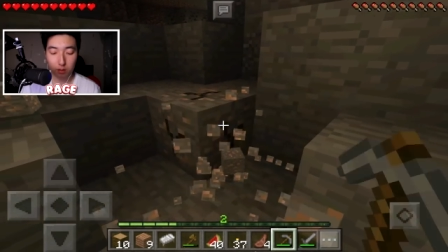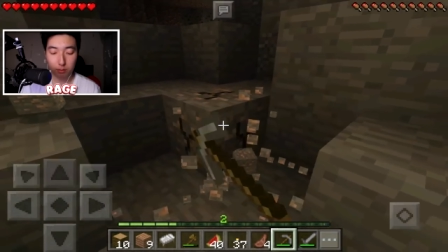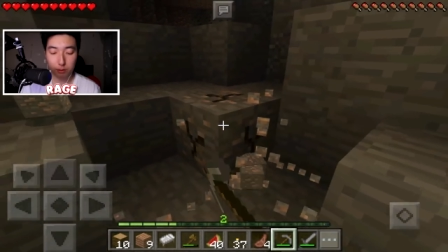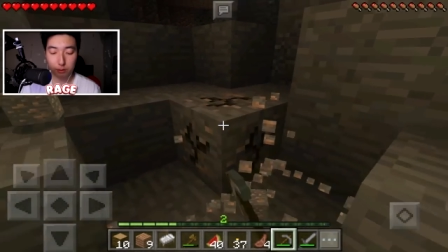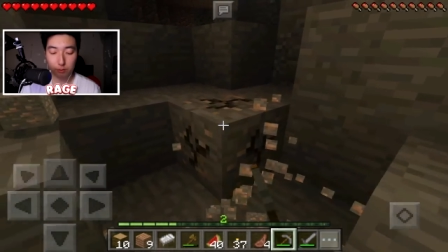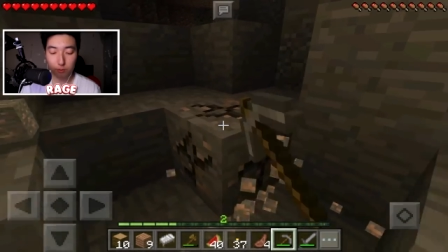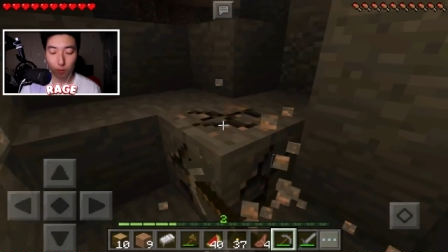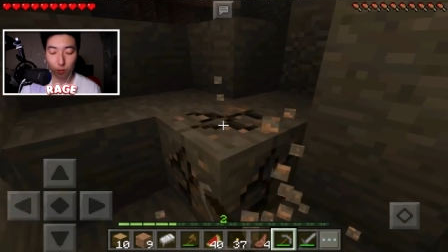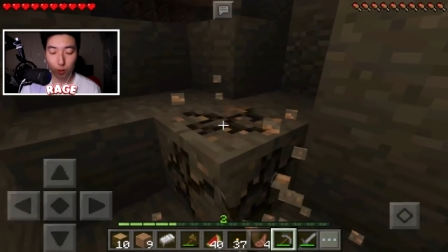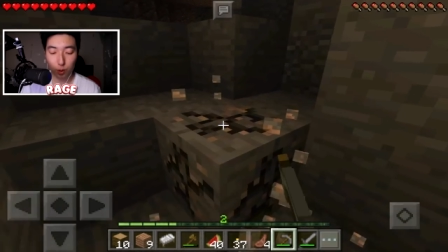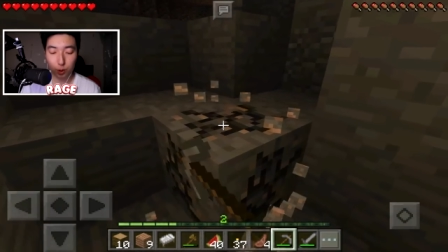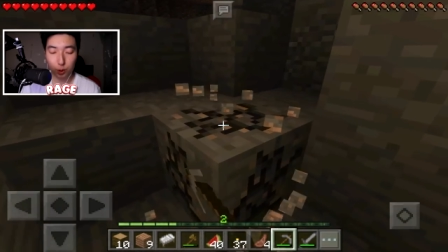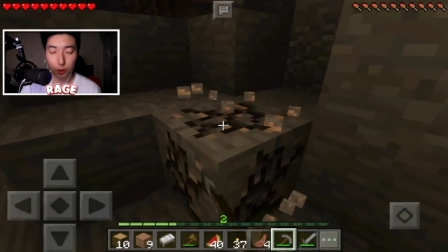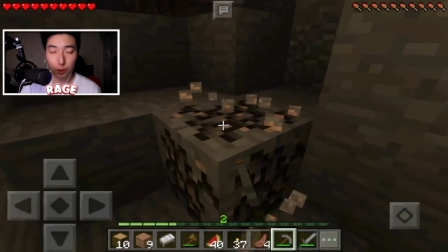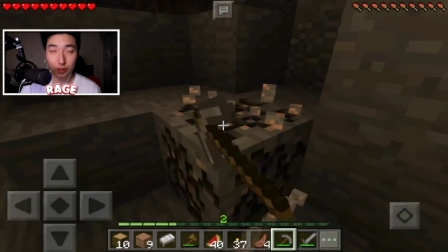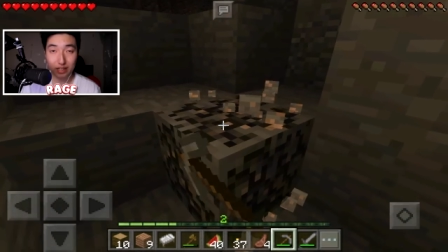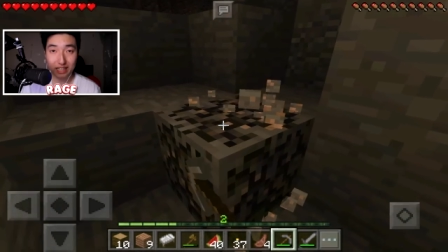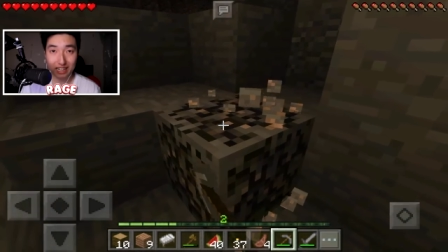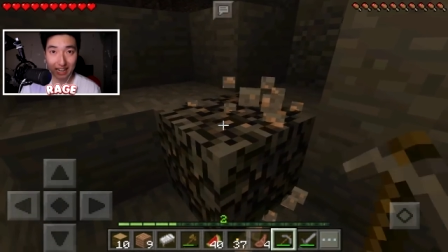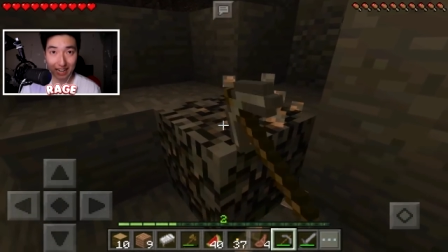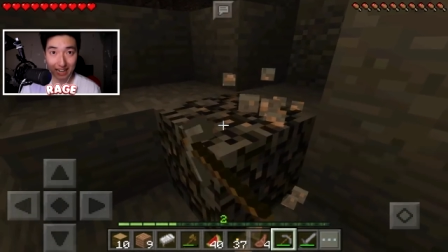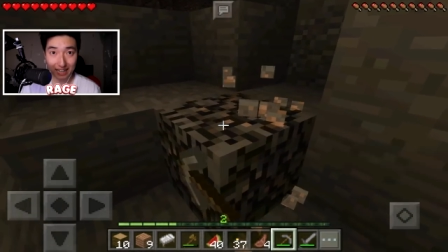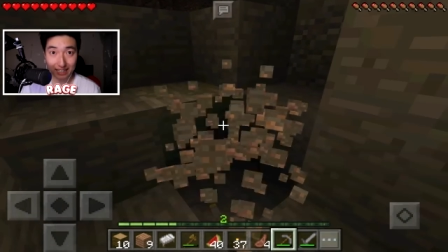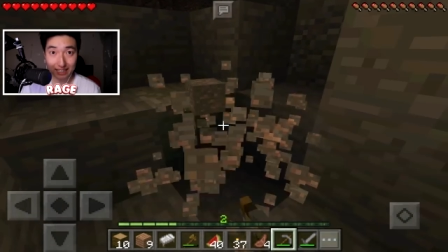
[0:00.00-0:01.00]
before
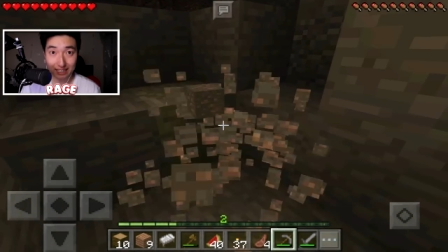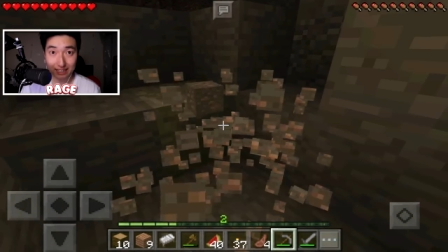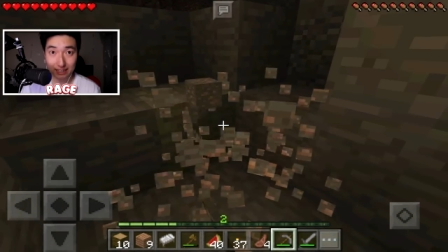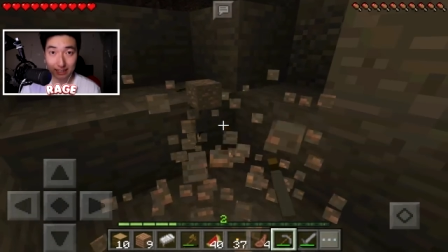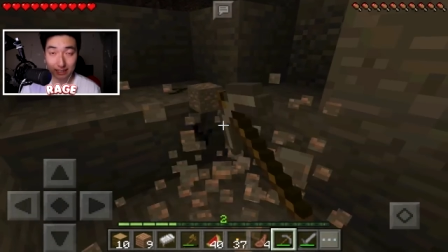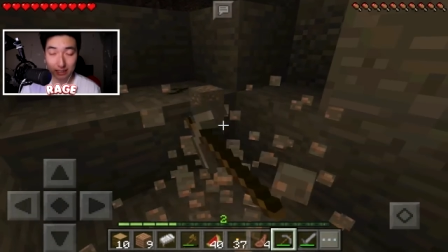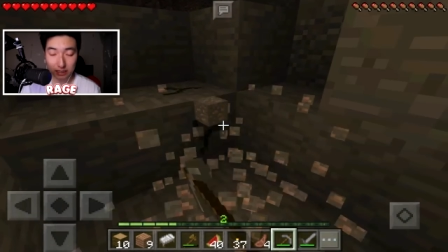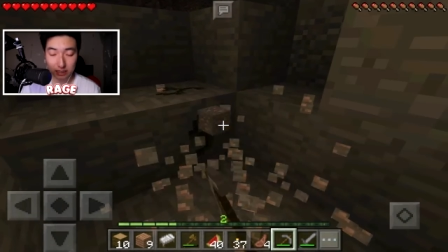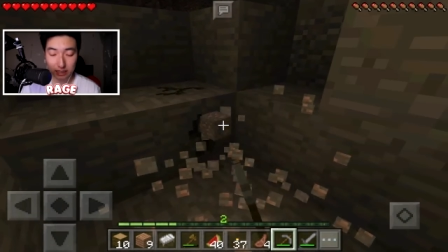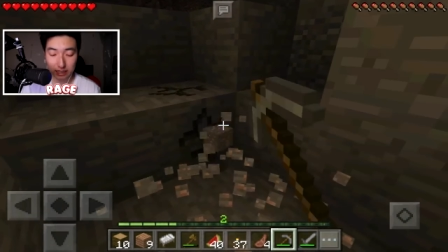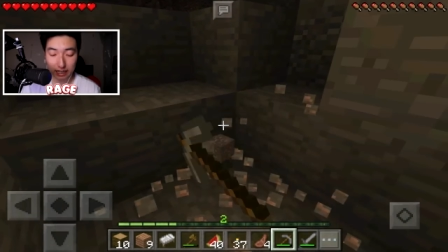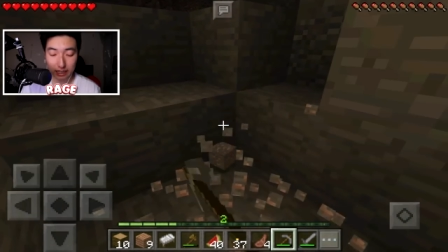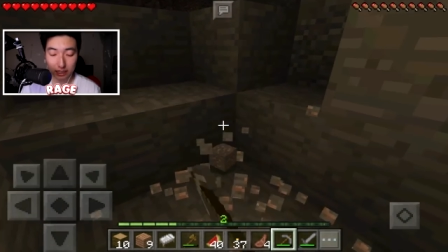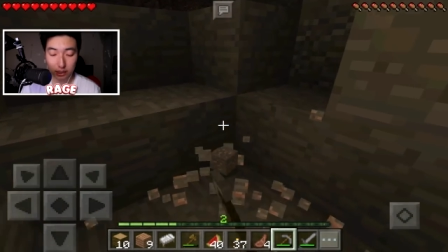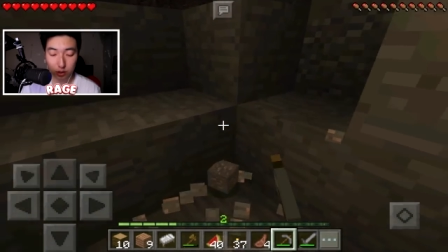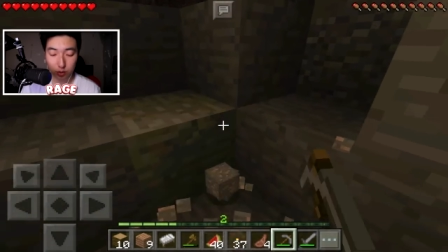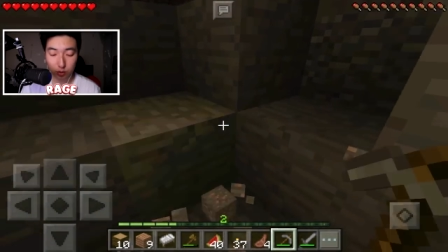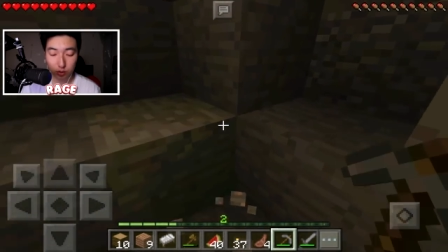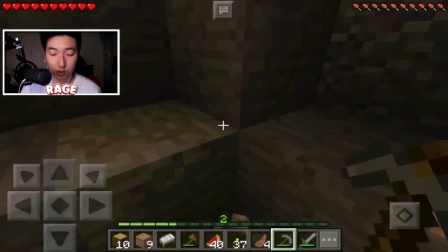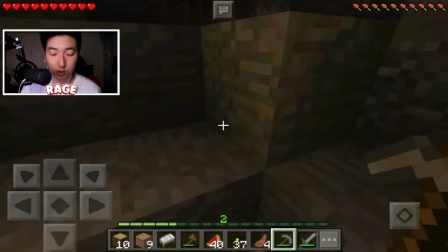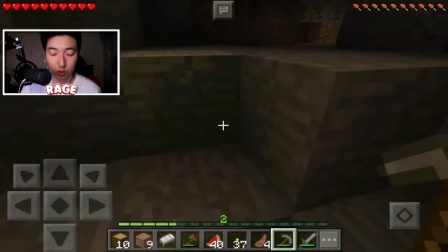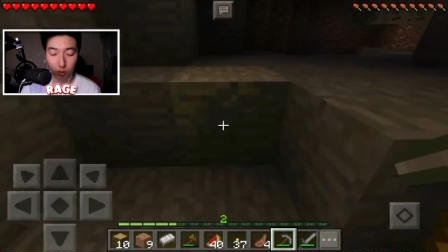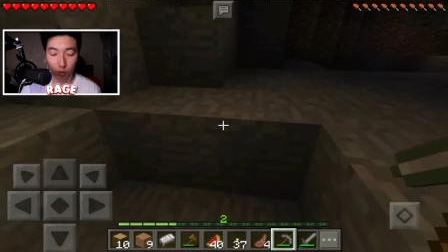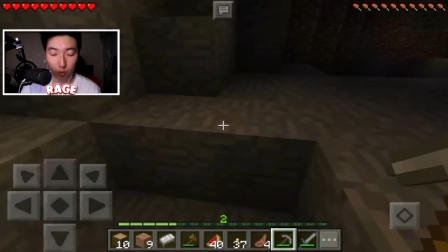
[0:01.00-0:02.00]
doing anything
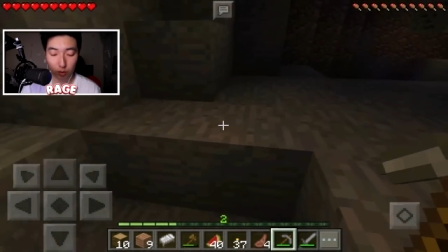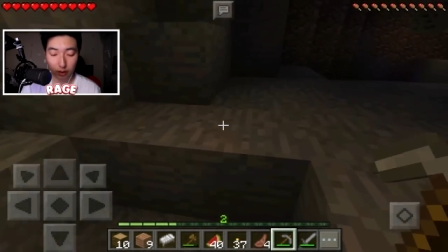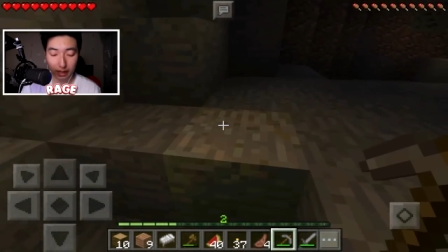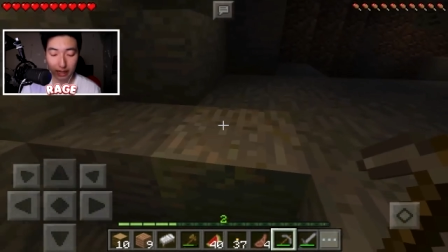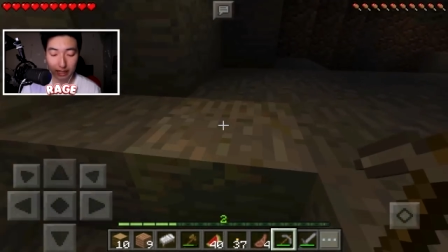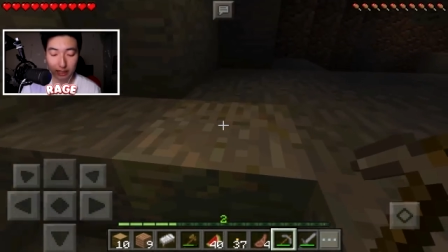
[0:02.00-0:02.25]
dangerous or